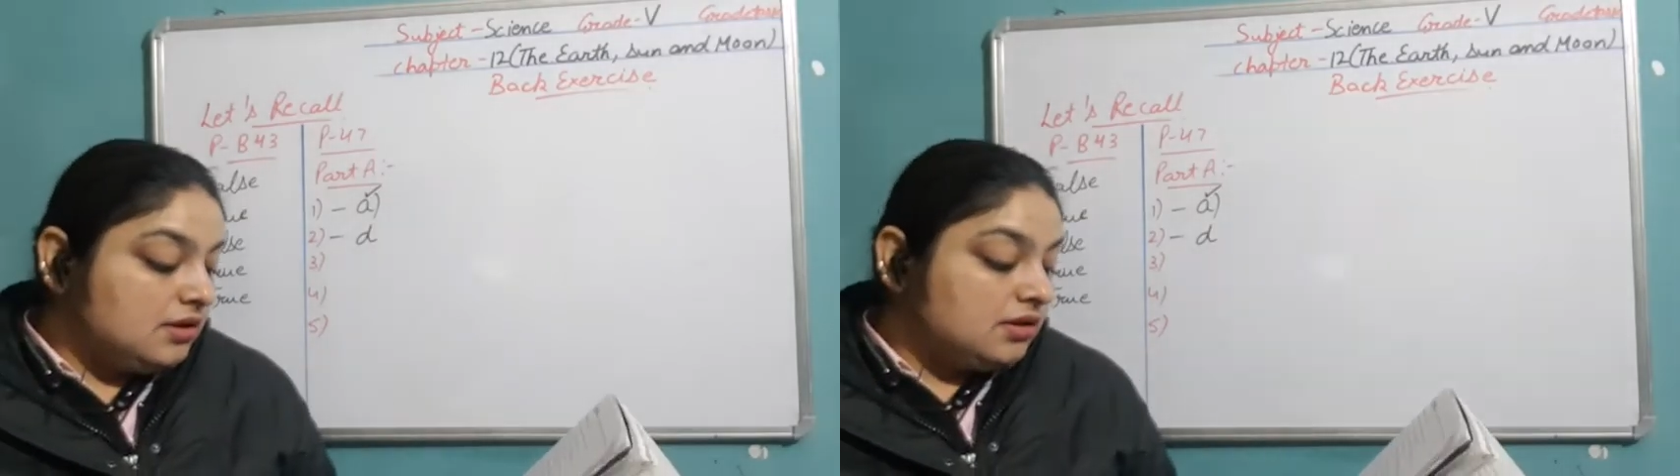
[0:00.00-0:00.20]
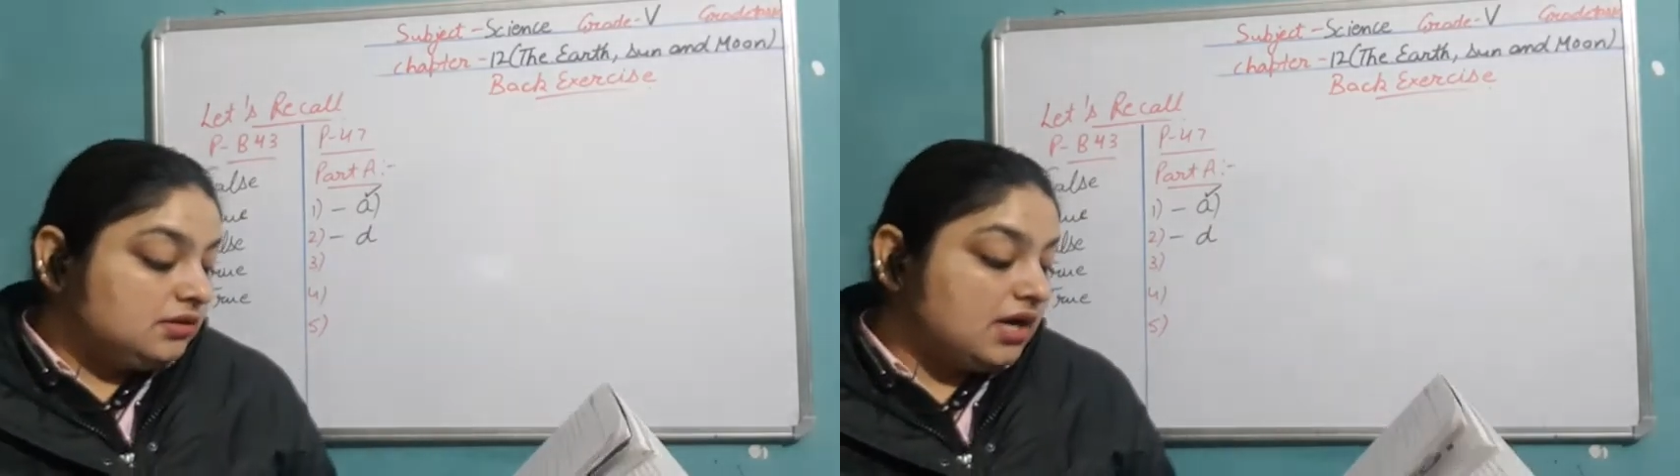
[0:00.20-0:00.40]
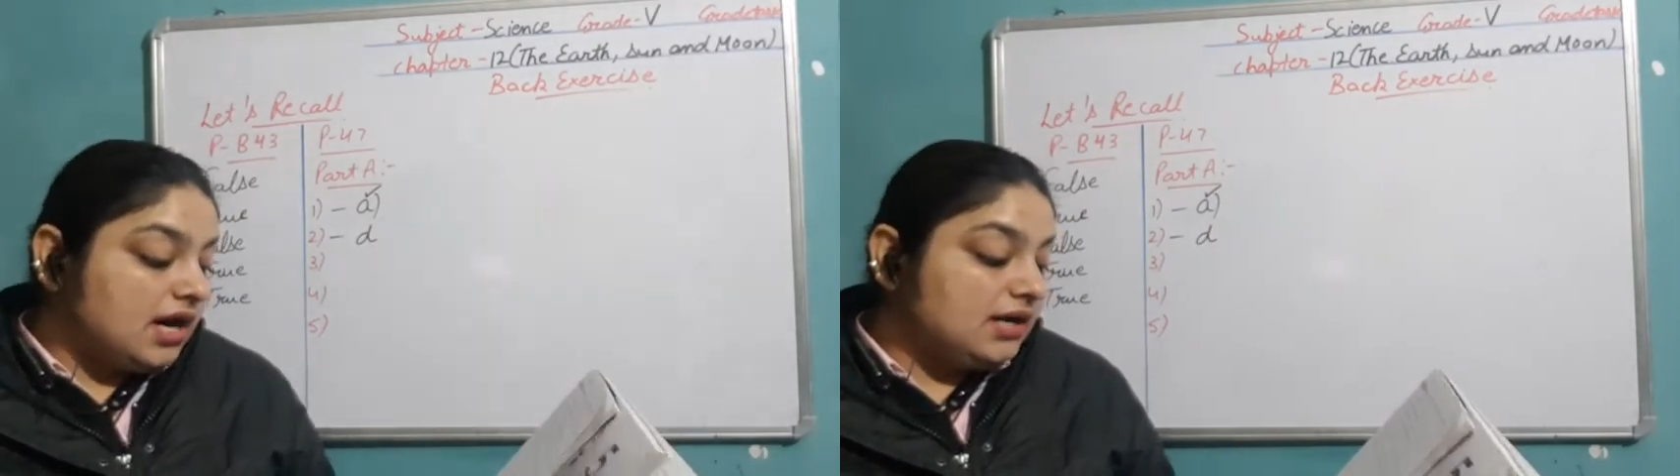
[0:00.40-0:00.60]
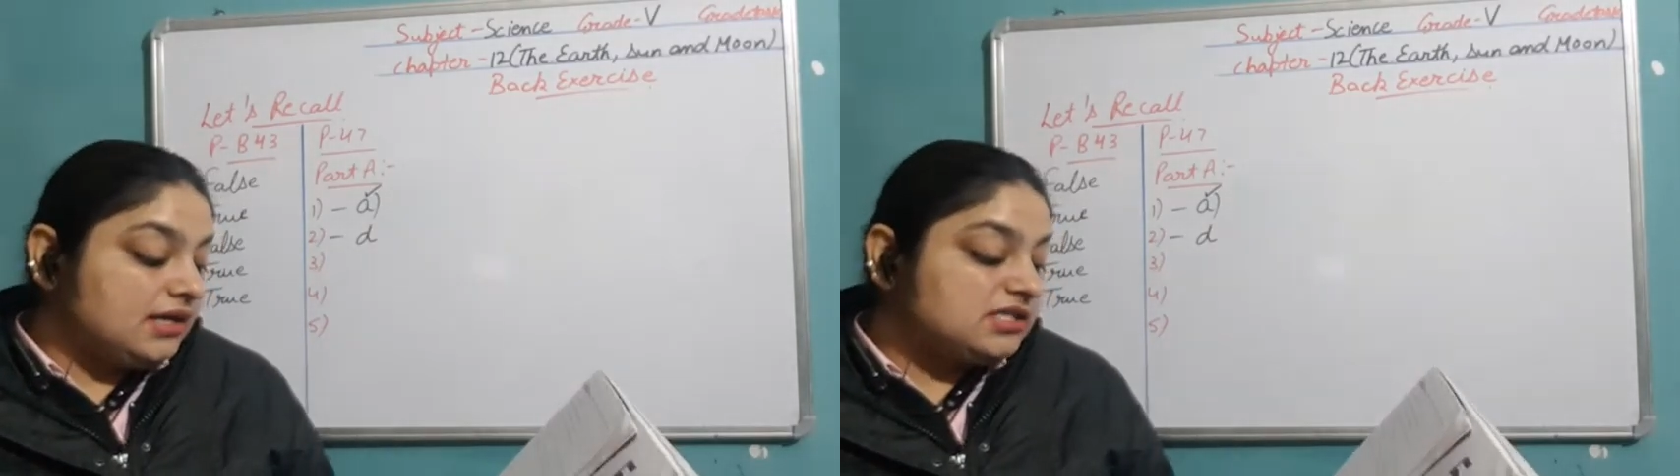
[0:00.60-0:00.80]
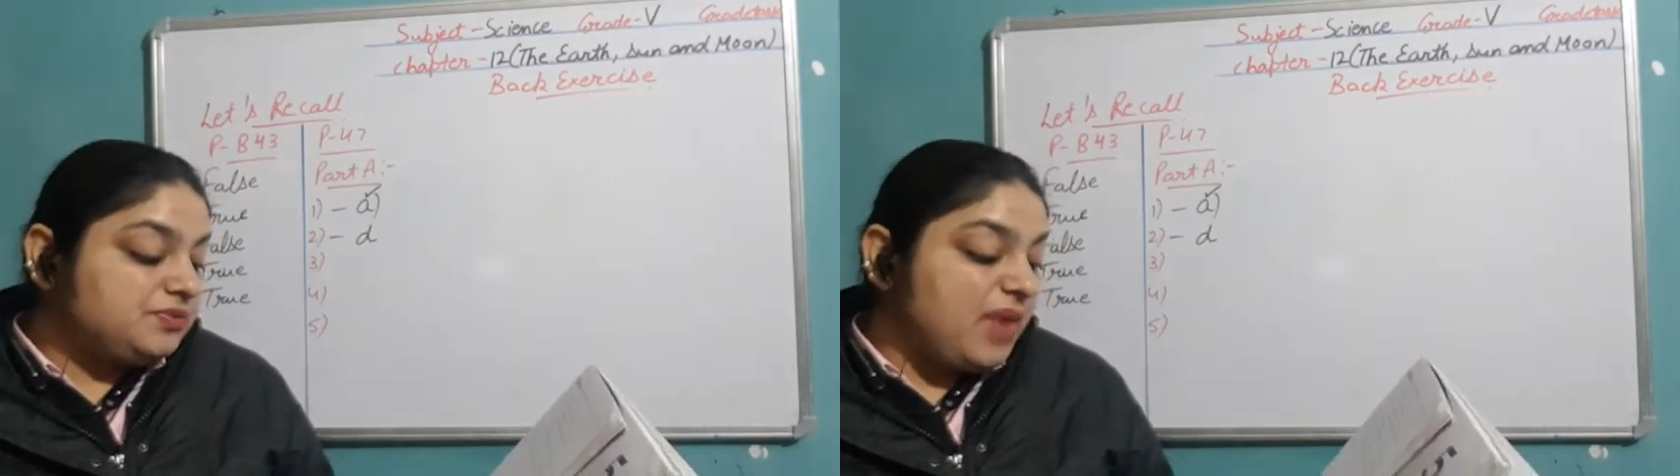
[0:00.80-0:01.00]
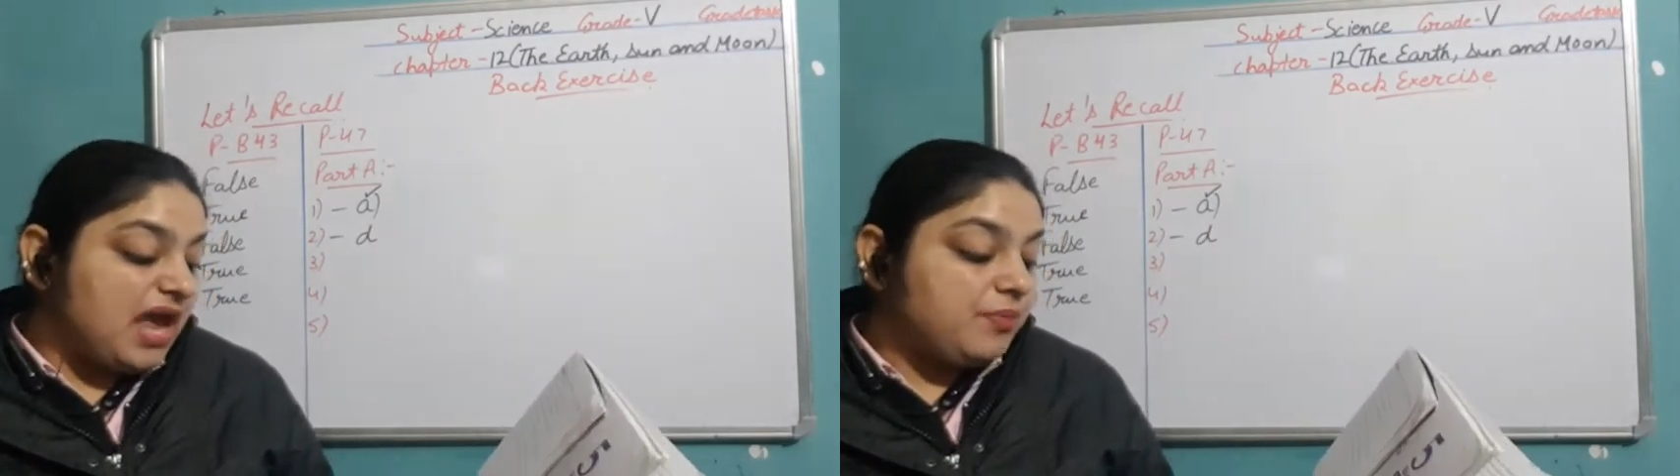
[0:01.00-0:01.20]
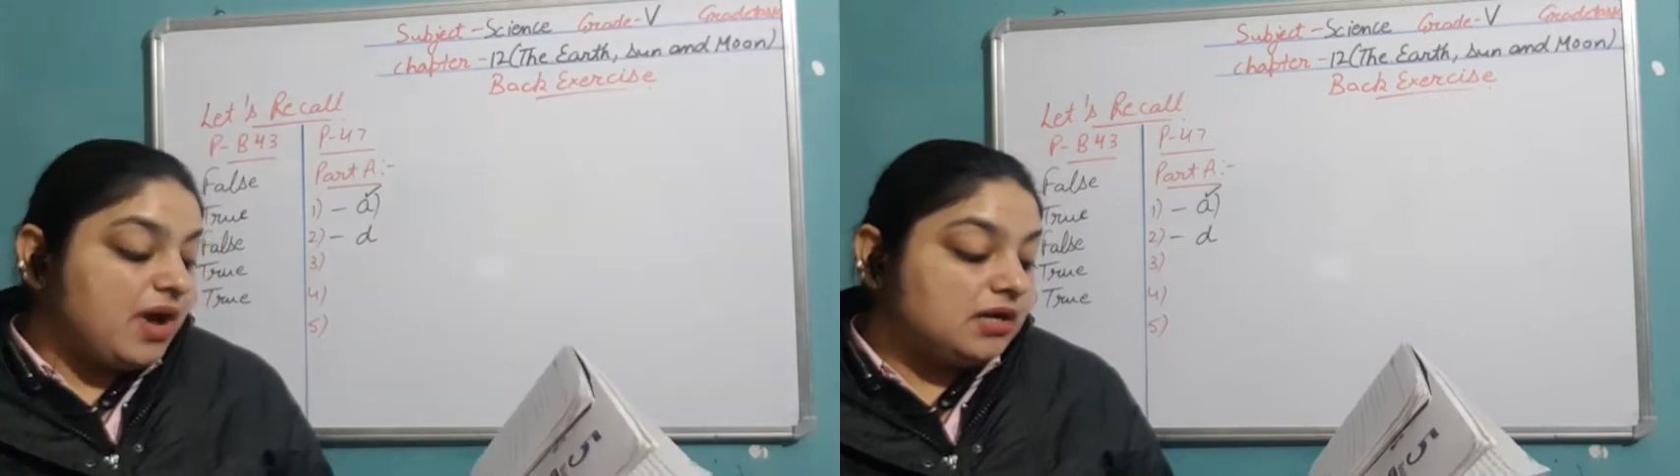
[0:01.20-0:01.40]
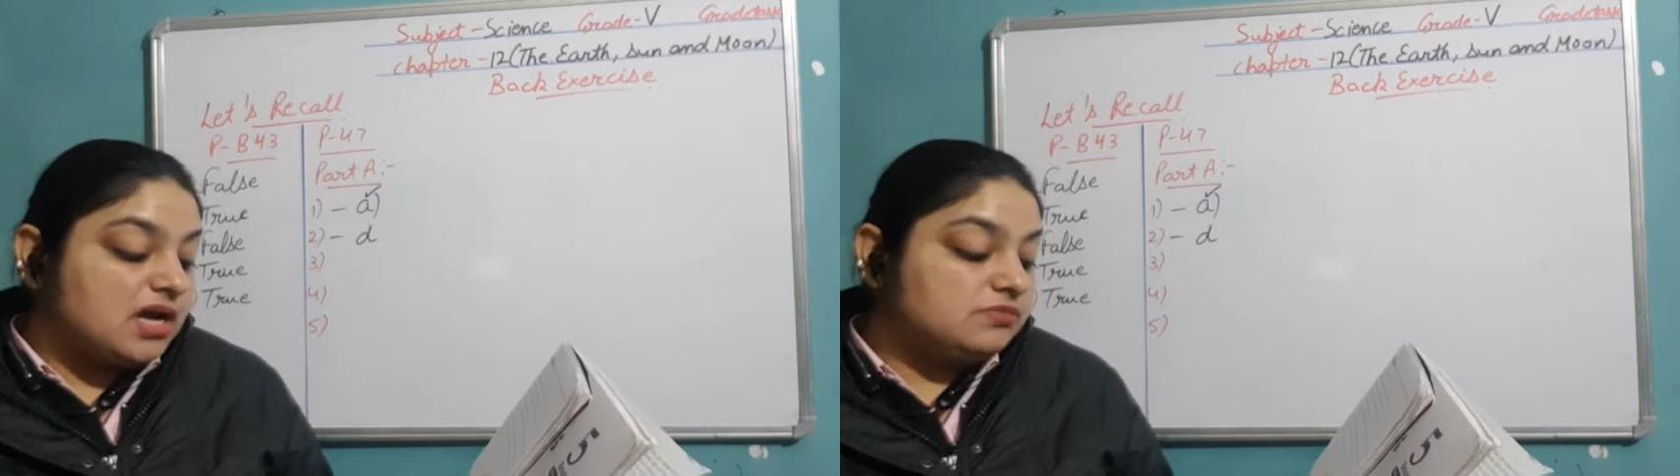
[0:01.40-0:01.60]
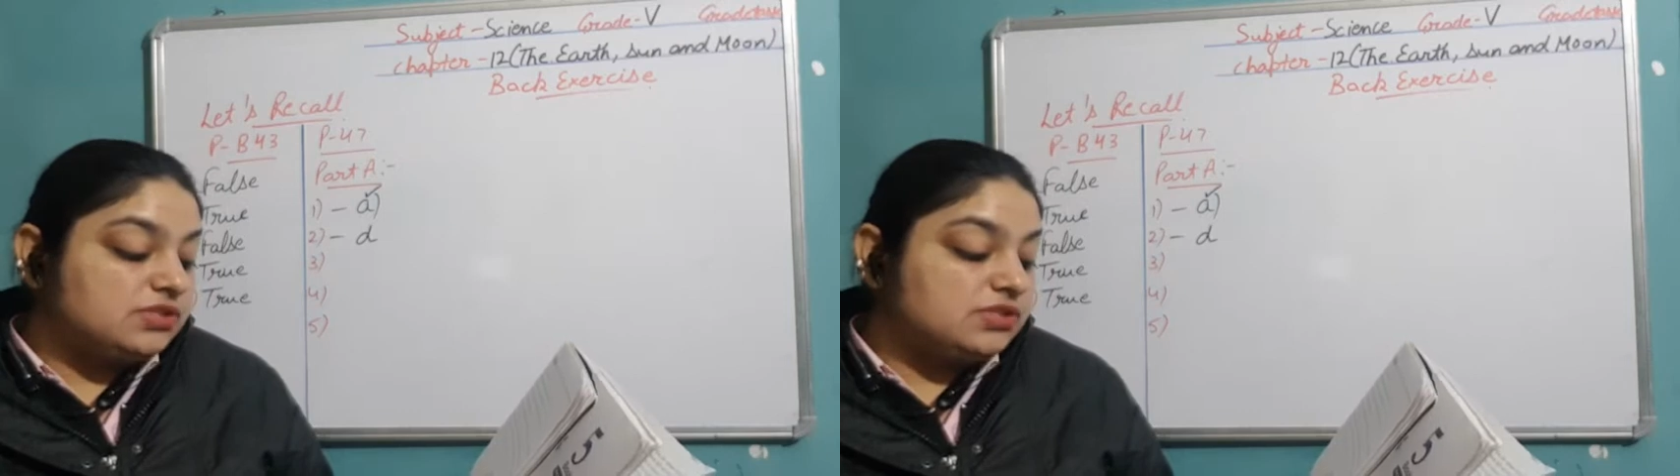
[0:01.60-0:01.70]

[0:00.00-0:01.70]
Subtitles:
Third is, magma comes